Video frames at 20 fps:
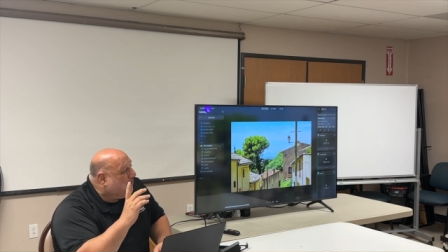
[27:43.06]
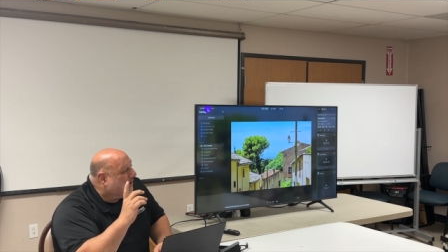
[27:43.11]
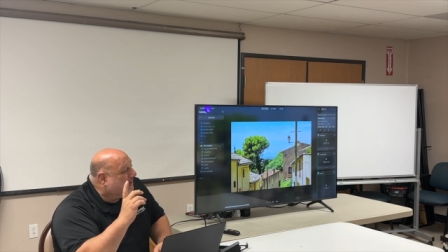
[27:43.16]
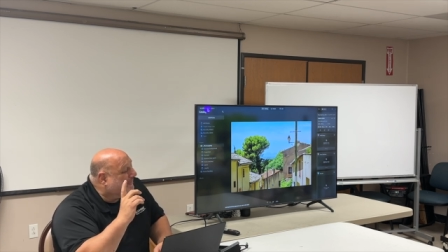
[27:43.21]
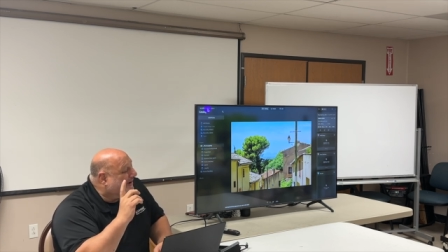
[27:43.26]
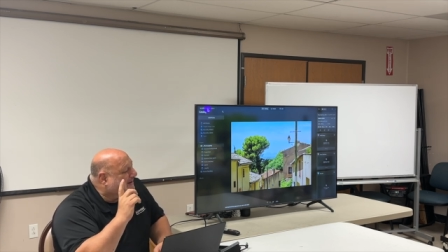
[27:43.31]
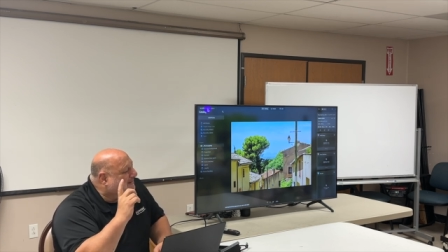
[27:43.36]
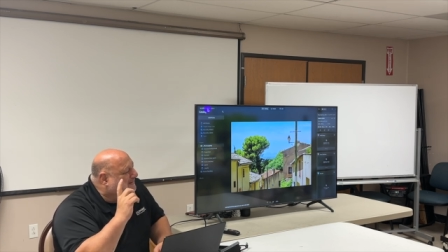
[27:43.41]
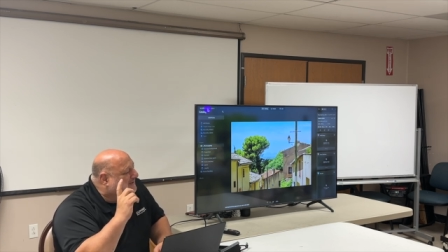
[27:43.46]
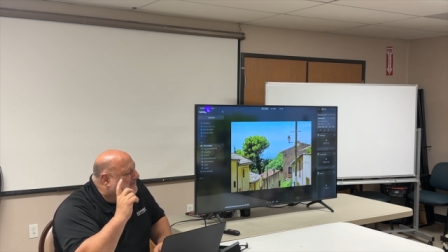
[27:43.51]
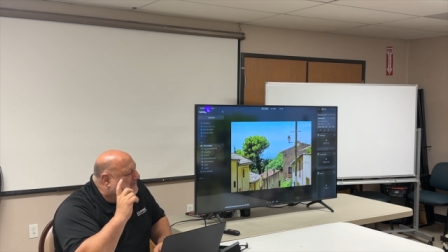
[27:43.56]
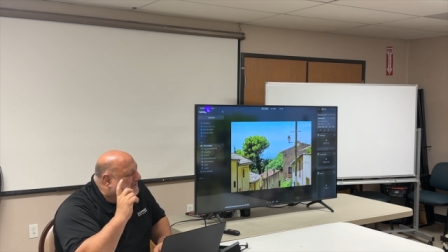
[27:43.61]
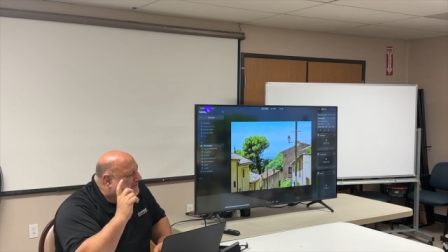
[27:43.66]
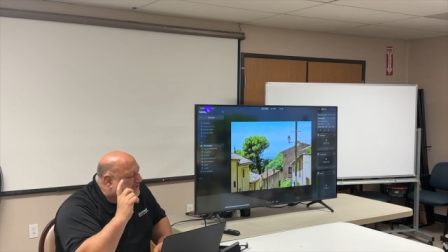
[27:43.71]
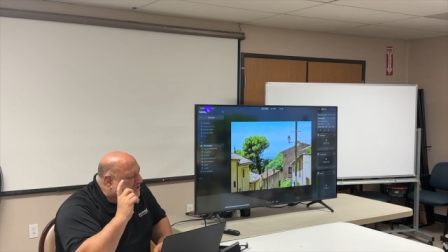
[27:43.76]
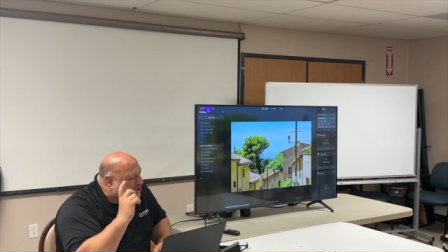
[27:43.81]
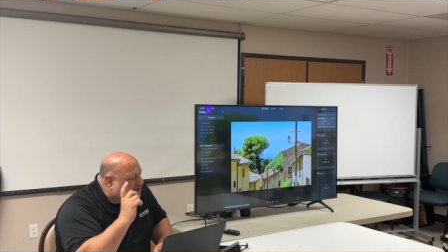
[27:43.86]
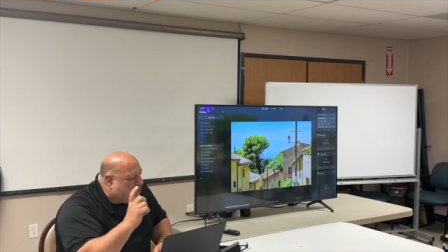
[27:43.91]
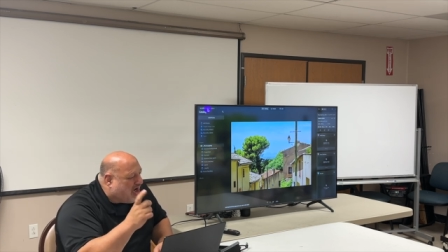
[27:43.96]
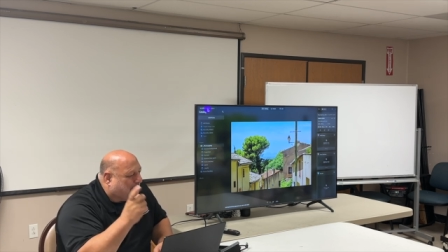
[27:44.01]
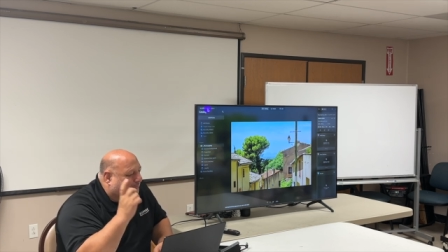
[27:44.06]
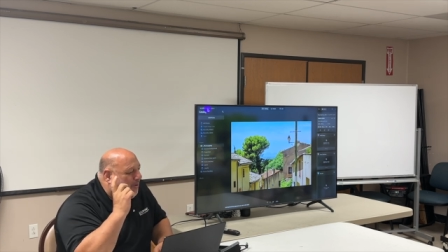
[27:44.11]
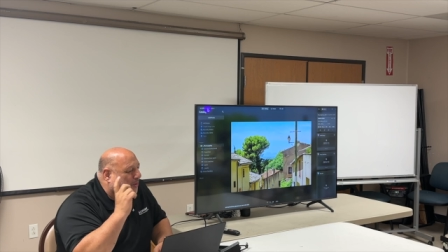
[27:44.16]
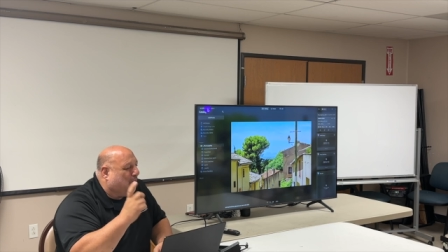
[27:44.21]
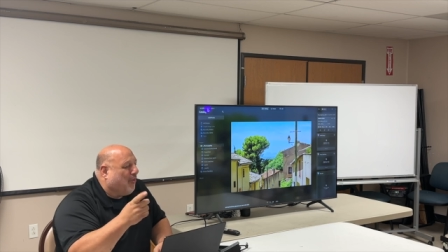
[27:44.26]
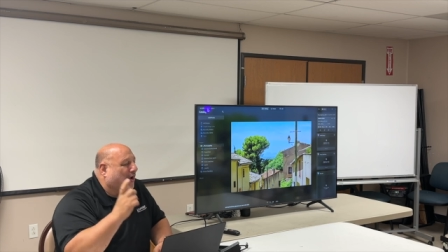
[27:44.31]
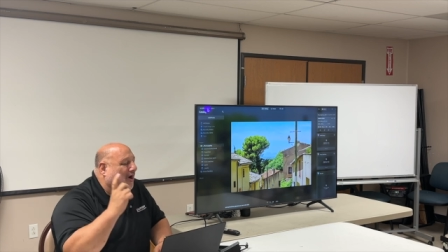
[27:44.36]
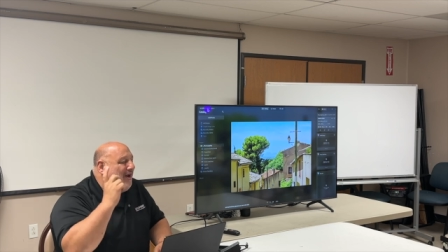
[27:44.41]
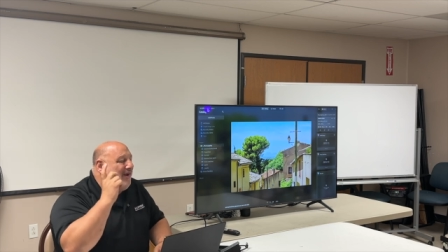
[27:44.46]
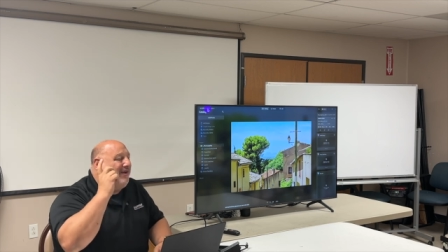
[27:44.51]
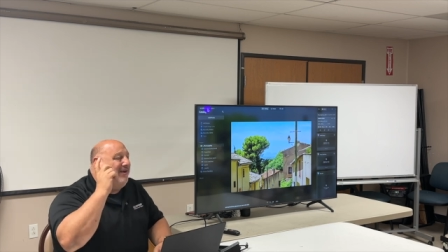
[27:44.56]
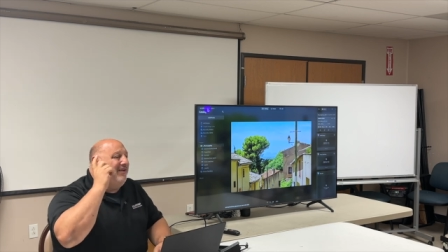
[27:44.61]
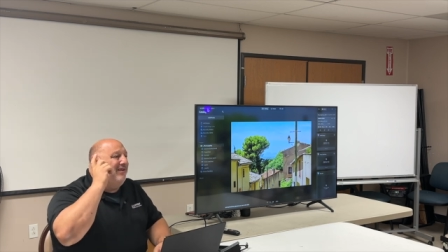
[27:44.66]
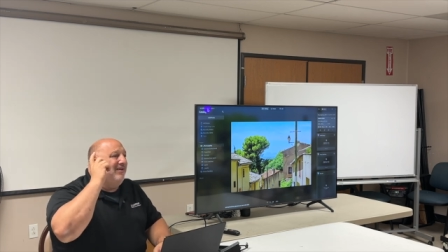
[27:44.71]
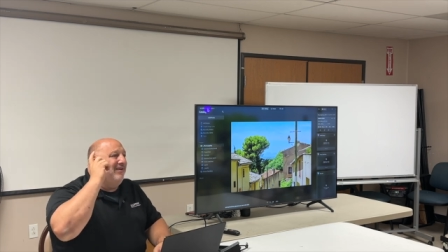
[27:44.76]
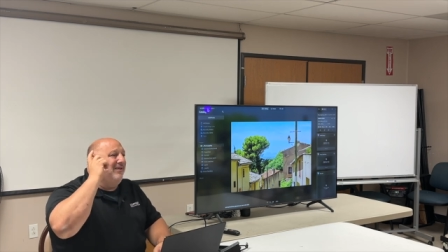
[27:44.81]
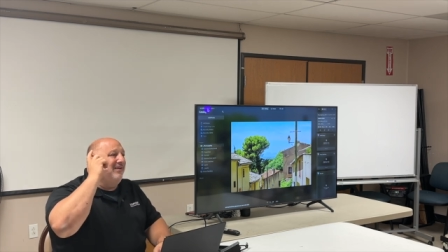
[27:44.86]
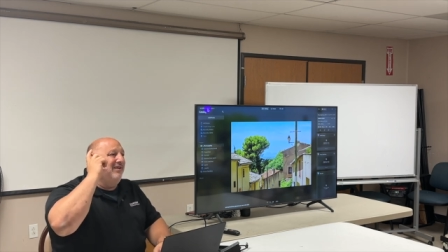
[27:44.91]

one of my number one